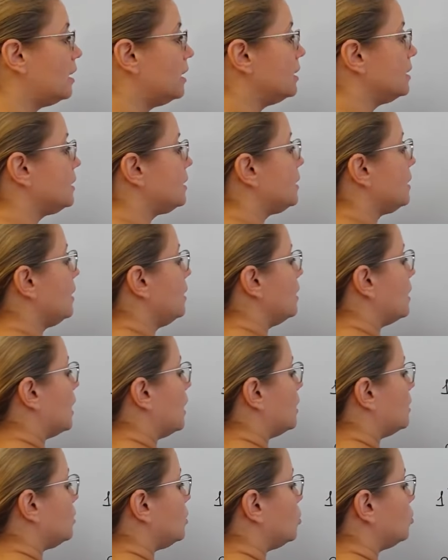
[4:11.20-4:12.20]

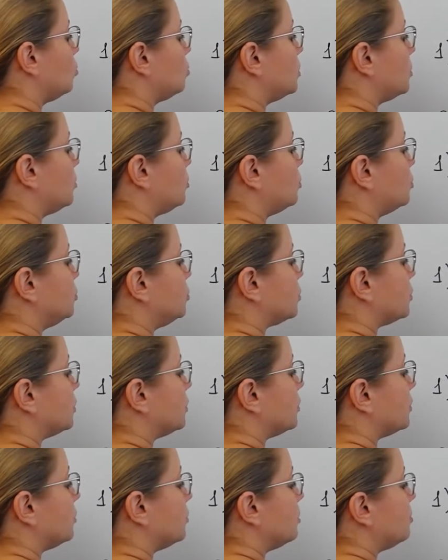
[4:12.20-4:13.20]
here you will put
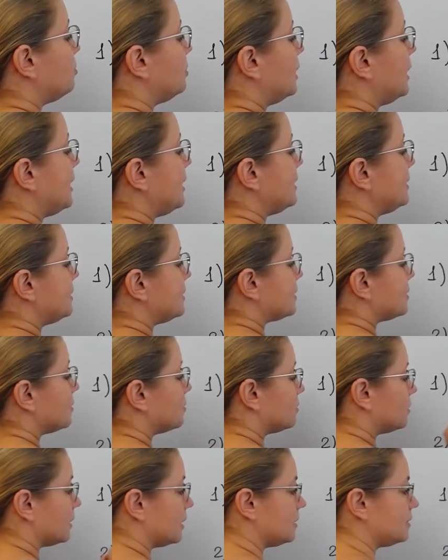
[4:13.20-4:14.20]
the place.
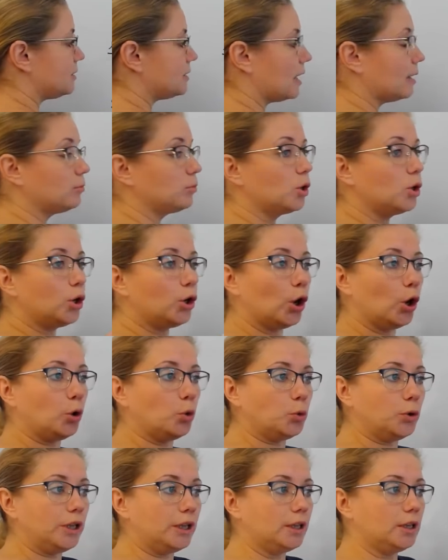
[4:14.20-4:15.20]
Yes, I'm
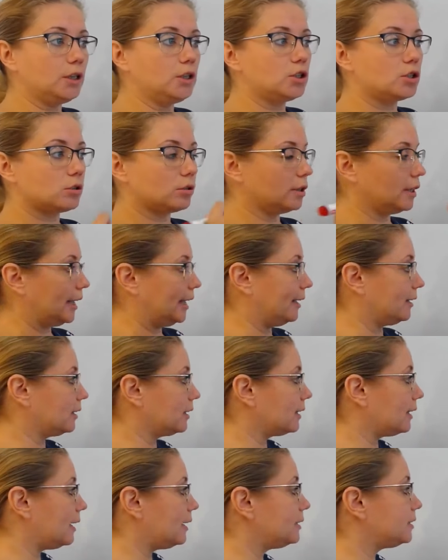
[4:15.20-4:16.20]
going to
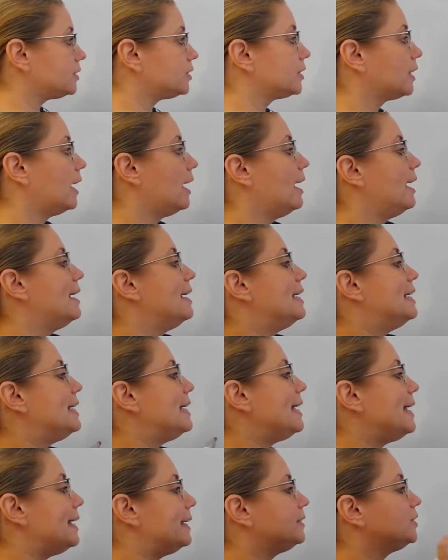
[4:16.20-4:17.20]
England.
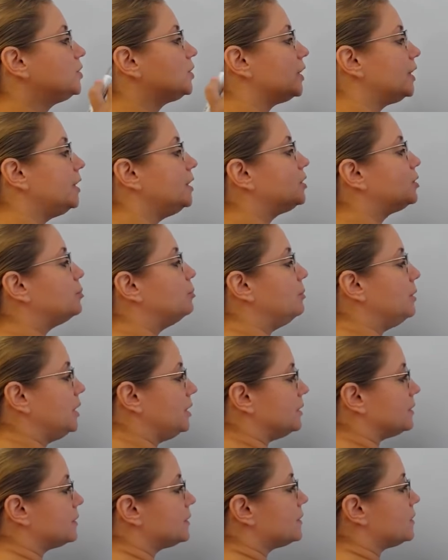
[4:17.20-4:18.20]
And it
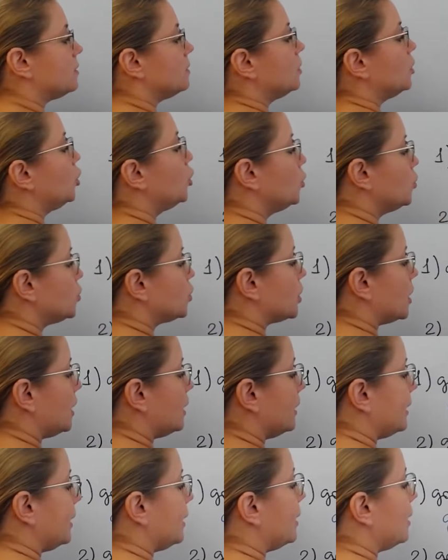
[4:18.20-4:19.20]
means
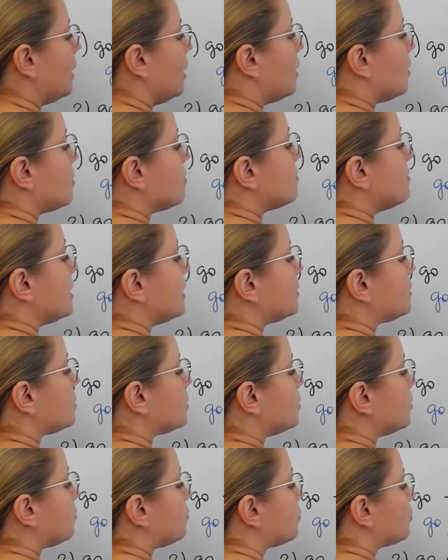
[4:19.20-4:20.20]
usually that
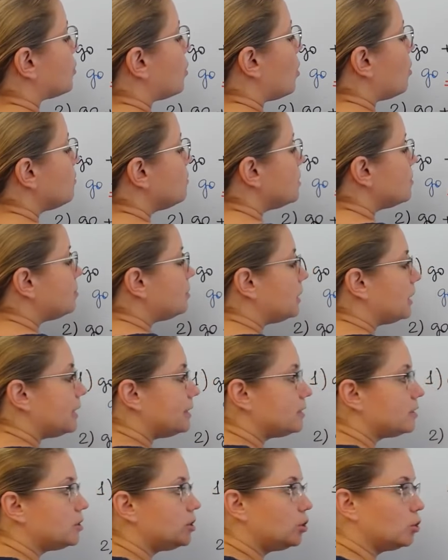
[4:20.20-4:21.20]
from the
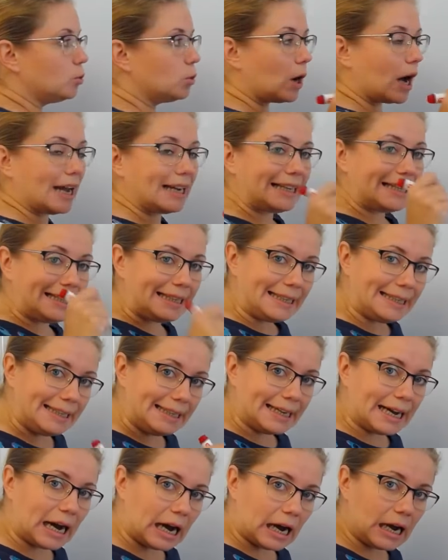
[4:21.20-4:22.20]
place you are
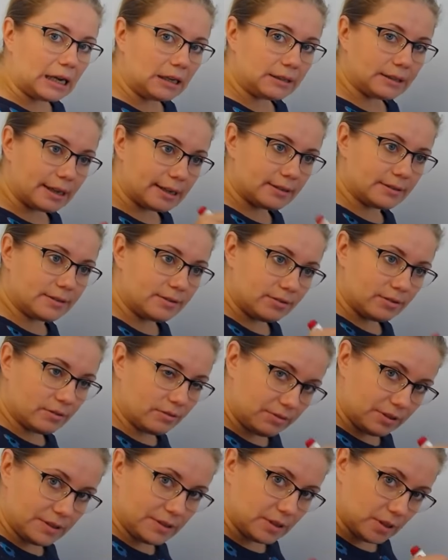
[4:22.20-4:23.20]
here, yes,
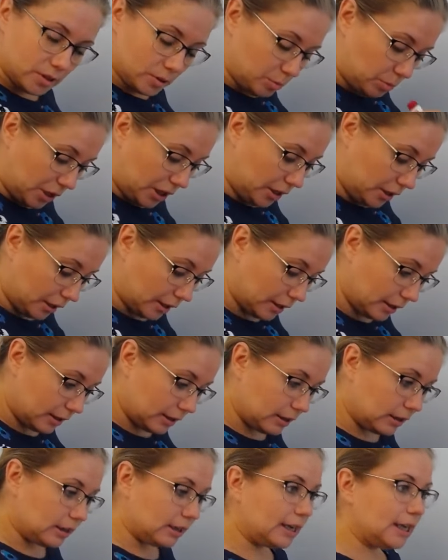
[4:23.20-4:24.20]
this is me,
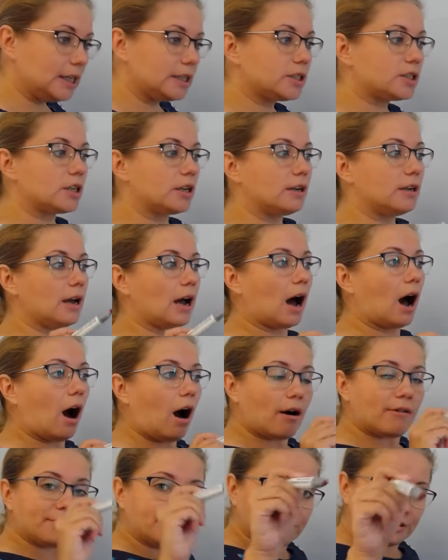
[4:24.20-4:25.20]
and
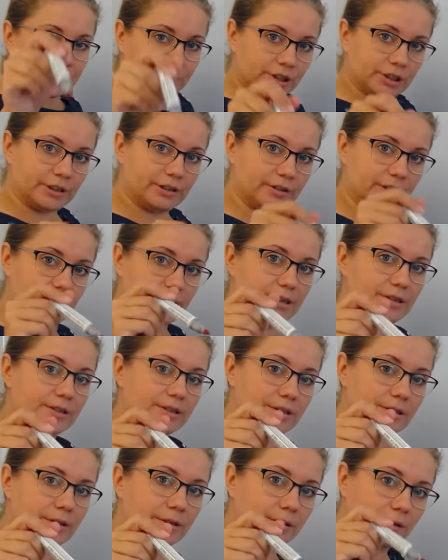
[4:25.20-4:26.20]
after
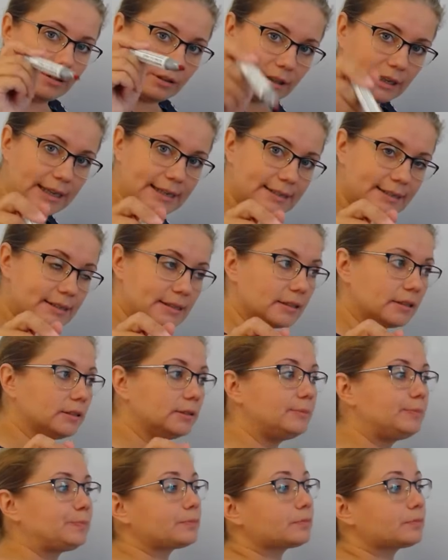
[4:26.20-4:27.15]
this lesson,